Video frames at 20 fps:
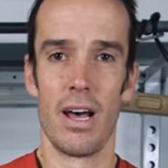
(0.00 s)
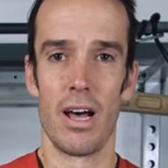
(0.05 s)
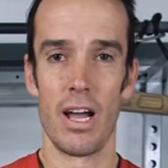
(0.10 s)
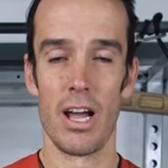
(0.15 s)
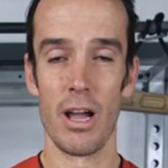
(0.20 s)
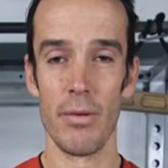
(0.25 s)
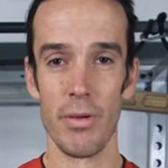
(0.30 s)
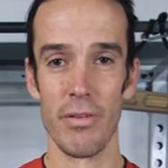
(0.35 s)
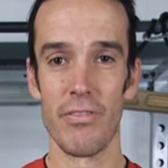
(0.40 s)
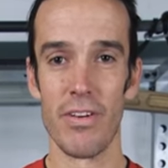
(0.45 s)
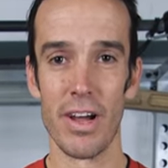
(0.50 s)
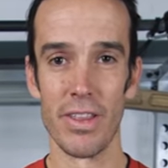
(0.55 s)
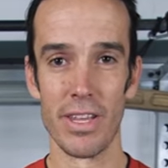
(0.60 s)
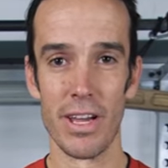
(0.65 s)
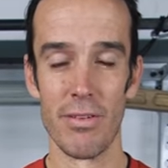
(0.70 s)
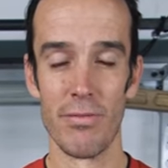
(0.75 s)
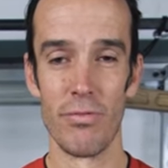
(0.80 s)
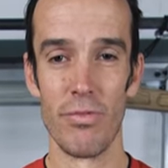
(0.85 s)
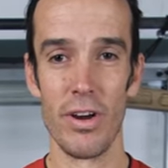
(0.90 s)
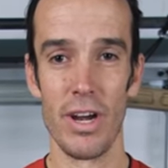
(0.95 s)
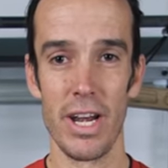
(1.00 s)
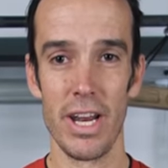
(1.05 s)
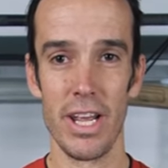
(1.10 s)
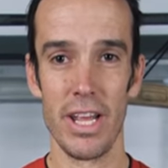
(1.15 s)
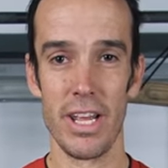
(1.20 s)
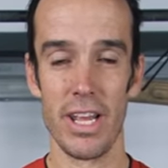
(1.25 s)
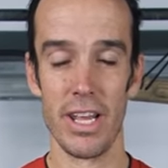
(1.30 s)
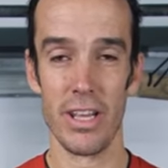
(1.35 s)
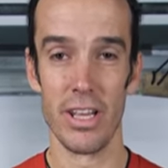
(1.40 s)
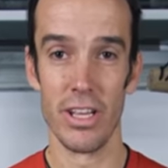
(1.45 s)
I hope you found that
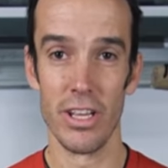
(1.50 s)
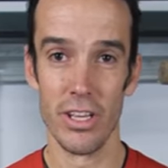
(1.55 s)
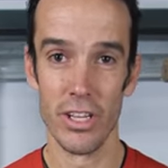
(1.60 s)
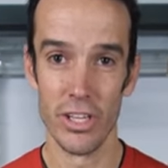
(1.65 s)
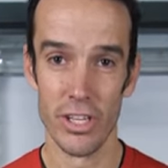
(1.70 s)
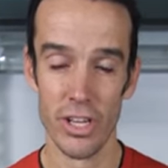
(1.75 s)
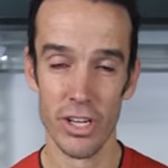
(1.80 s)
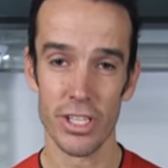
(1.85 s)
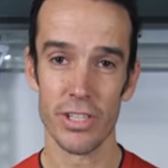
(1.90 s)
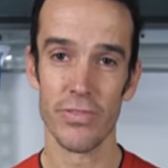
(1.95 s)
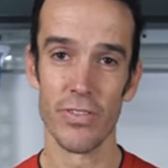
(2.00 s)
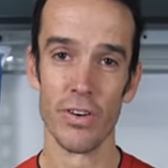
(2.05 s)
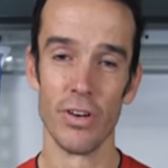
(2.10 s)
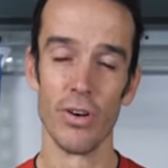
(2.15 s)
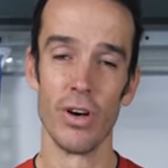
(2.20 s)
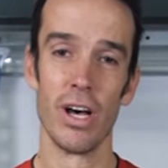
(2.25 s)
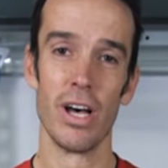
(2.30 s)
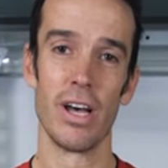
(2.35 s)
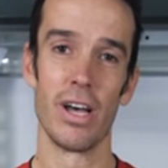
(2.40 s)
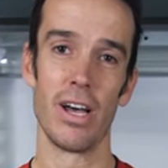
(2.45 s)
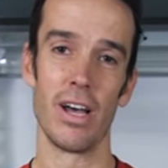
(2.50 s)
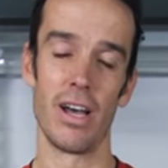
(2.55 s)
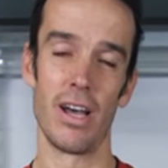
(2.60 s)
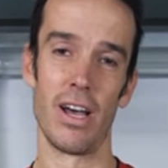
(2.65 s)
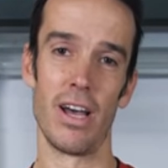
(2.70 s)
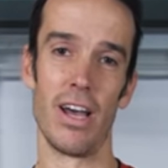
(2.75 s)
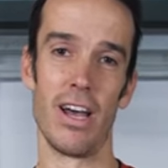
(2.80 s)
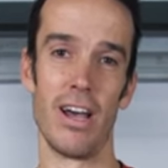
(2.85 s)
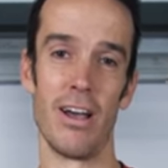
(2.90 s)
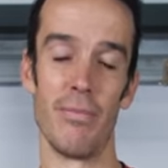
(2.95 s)
really useful.
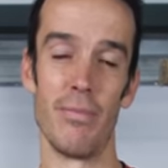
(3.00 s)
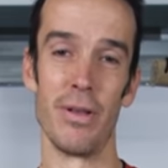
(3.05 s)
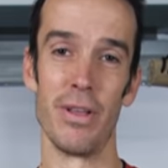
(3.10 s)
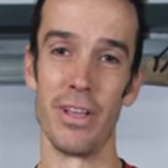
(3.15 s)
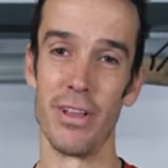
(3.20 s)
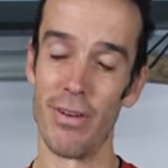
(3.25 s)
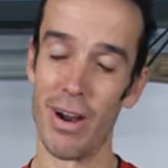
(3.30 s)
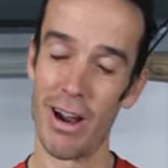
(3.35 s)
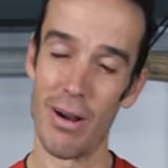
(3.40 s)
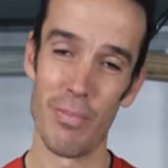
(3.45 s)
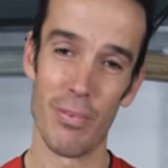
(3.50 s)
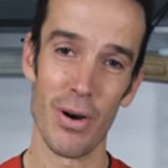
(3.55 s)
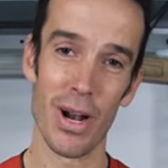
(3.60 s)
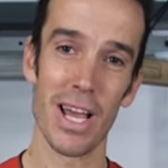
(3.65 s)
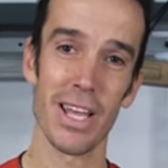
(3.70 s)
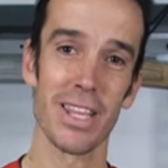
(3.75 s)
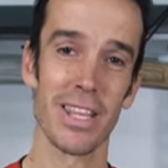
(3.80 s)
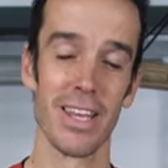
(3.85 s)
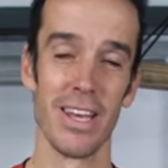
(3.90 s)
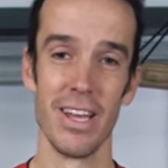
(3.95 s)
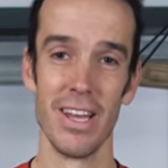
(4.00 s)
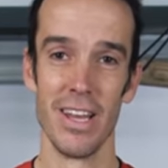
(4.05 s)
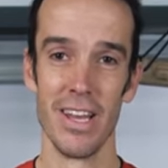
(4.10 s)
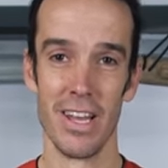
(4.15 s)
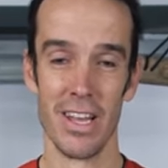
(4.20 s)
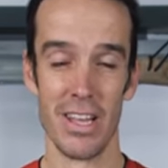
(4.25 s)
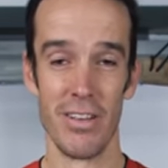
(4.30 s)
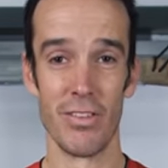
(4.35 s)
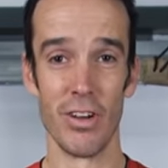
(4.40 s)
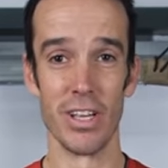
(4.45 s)
Um, you're out of breath,
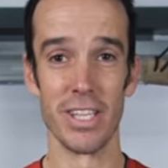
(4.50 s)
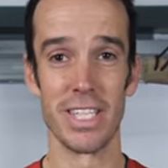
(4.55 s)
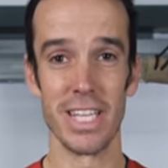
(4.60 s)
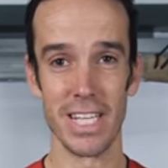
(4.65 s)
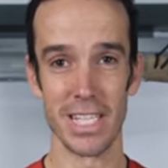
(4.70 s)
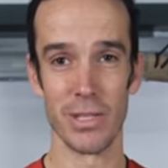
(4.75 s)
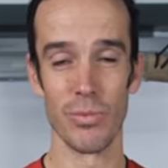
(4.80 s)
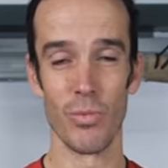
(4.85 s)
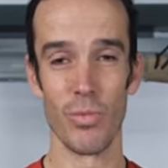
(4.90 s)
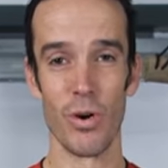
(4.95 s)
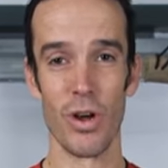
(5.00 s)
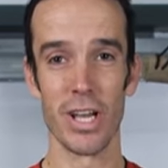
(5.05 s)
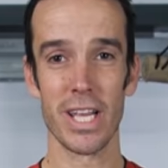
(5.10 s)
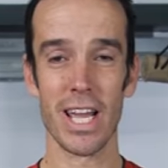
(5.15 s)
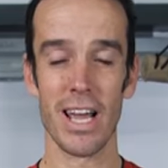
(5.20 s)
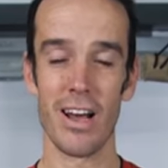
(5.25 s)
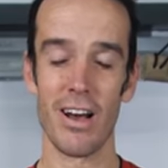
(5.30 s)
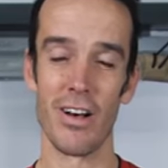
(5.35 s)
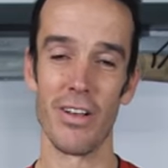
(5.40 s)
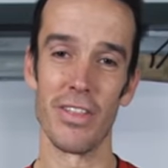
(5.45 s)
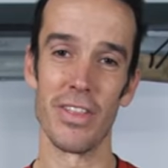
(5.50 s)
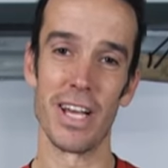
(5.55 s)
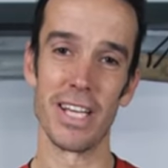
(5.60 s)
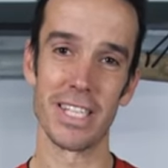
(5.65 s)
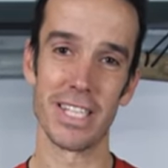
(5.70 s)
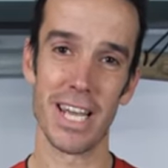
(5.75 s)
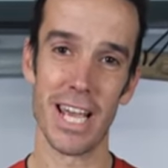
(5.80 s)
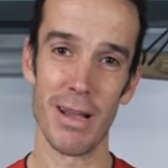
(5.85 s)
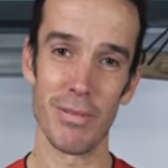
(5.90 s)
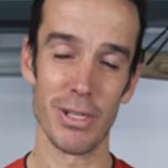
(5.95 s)
you've got a decent workout
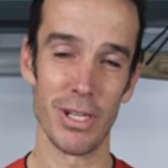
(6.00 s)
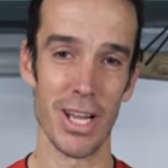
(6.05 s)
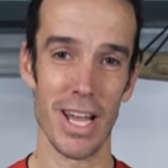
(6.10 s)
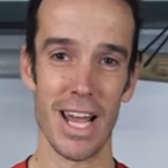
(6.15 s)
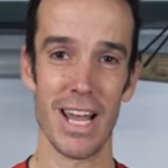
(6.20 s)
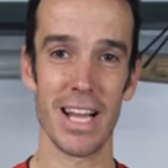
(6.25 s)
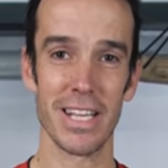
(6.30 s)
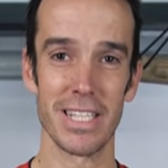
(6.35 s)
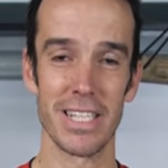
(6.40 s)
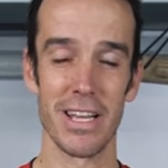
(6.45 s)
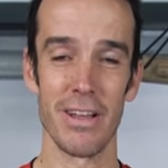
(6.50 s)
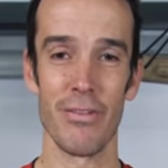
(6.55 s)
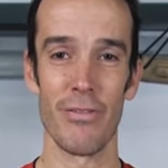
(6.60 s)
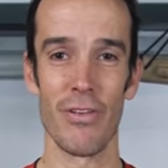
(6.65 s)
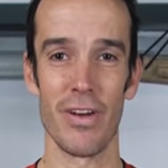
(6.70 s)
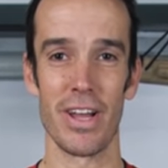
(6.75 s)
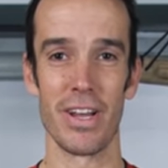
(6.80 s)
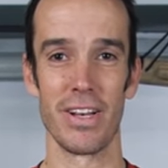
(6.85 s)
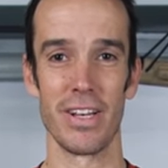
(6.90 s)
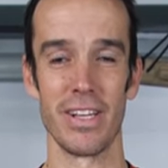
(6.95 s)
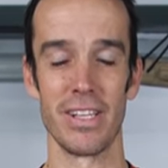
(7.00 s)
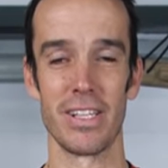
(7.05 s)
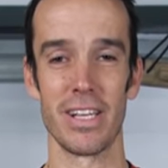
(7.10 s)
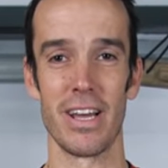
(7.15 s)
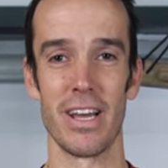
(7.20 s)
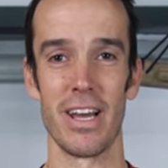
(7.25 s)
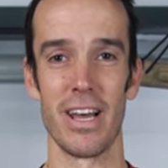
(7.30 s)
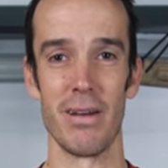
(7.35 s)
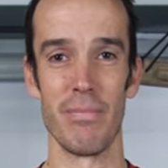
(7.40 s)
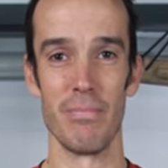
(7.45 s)
that's kept you active and
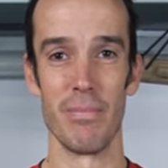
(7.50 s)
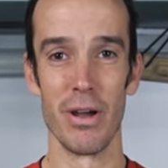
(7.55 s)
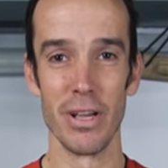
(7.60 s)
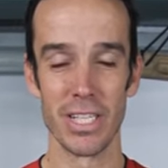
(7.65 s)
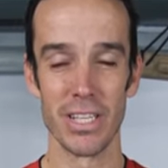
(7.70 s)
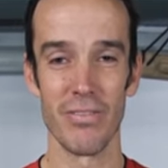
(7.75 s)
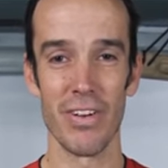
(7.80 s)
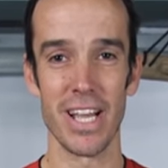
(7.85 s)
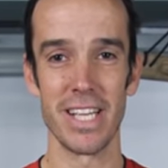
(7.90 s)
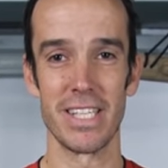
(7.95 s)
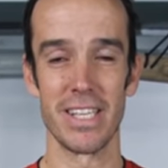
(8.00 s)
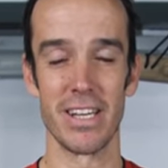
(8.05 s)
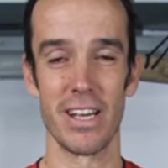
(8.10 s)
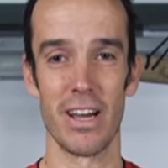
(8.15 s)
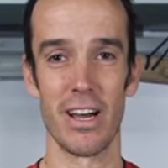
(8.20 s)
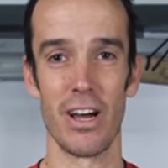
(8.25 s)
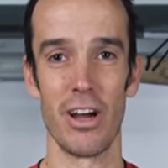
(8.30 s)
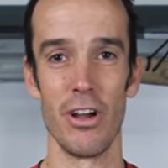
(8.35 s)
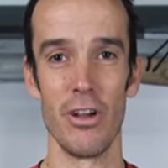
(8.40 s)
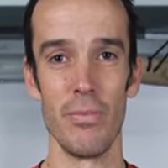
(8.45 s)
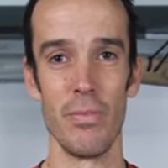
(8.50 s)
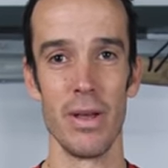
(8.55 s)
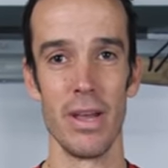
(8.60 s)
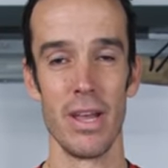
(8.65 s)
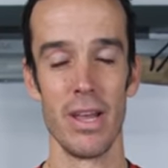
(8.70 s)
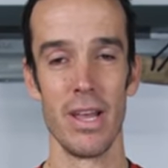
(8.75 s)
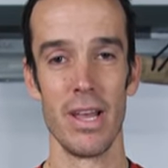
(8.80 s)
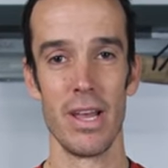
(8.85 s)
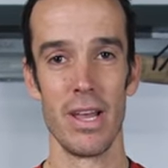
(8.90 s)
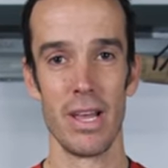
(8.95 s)
uh, motivated at home.
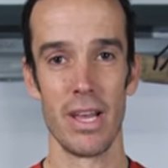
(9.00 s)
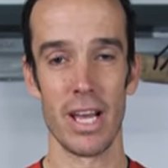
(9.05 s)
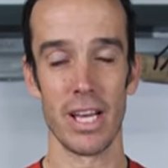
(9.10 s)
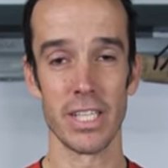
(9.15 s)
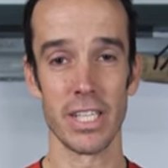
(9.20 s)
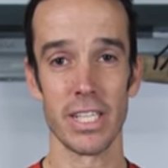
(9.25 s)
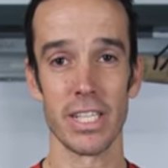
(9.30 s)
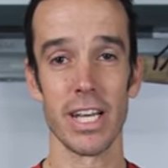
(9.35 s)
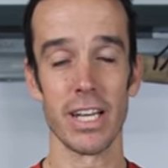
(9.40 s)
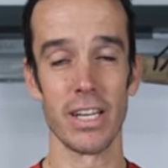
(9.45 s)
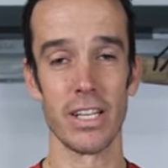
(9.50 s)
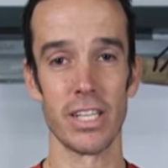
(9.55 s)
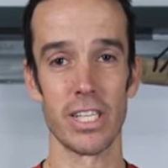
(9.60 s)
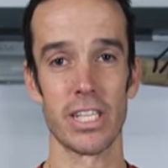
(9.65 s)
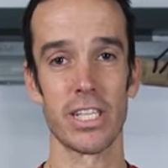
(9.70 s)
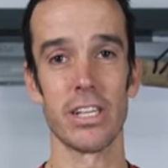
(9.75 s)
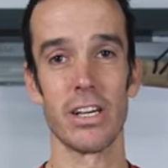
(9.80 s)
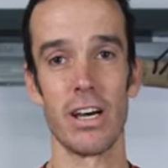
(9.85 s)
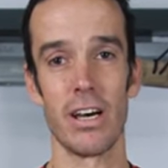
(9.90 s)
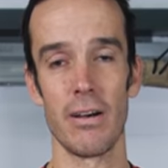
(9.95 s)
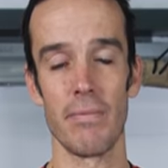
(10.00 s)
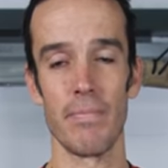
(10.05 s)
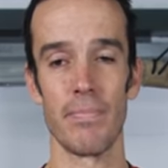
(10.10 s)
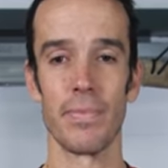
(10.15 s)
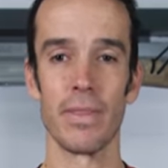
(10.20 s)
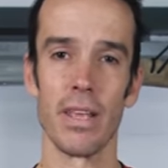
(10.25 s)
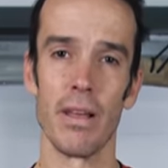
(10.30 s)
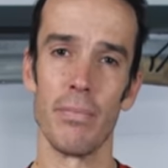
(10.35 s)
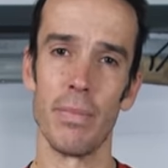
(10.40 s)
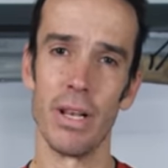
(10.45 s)
As I said at the start,
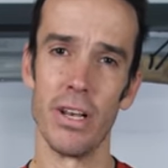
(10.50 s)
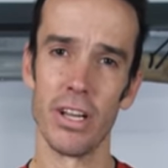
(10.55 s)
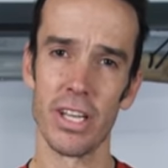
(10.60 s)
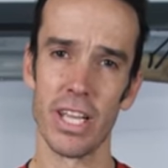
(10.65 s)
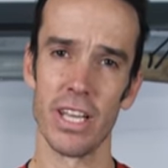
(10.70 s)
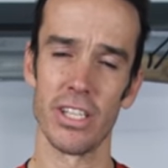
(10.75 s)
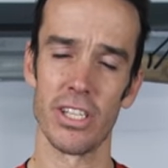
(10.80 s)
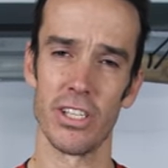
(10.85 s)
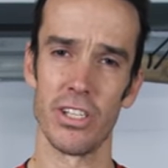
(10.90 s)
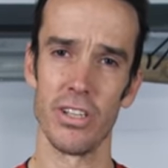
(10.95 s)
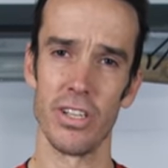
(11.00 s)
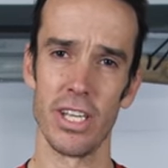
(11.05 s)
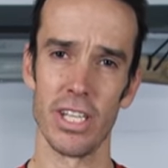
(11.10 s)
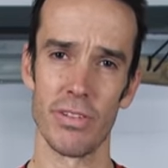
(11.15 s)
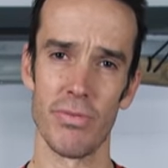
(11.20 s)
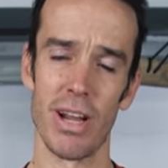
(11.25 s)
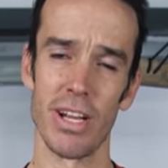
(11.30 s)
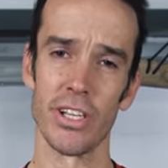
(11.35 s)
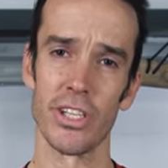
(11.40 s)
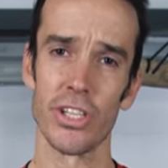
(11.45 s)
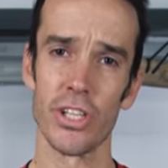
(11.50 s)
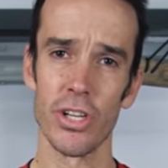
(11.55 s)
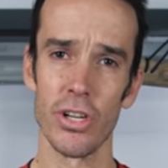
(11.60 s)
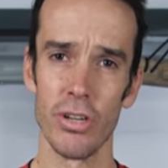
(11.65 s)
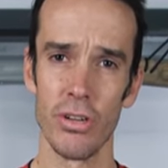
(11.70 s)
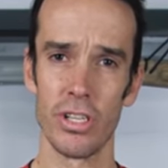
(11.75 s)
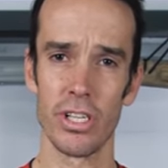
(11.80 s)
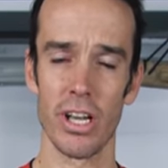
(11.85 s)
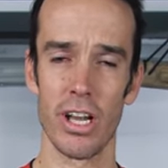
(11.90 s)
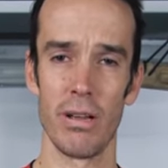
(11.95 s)
I'll be looking at to do these around
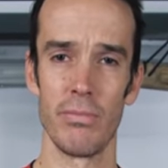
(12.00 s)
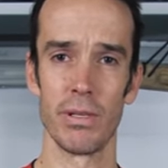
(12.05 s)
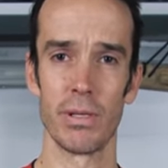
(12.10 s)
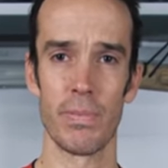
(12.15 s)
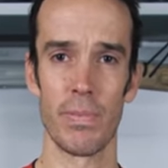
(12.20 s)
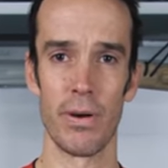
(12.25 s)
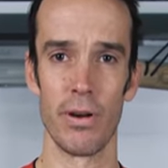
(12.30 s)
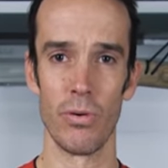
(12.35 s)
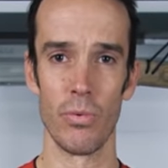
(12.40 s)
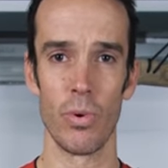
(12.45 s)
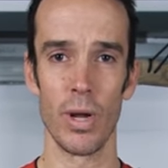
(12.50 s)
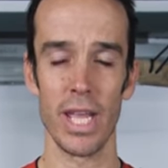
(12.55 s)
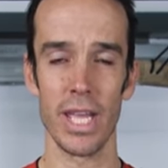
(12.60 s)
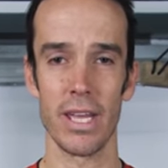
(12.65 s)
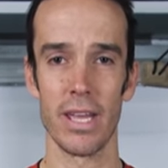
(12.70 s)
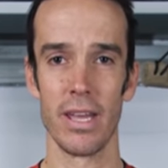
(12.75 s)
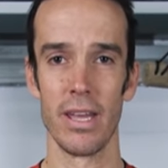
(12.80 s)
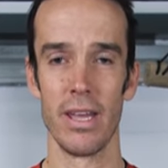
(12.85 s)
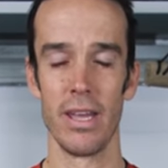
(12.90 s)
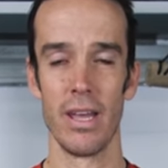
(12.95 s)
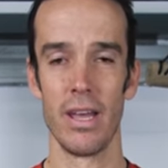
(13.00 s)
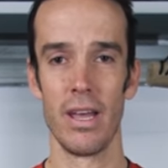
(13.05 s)
two times per week.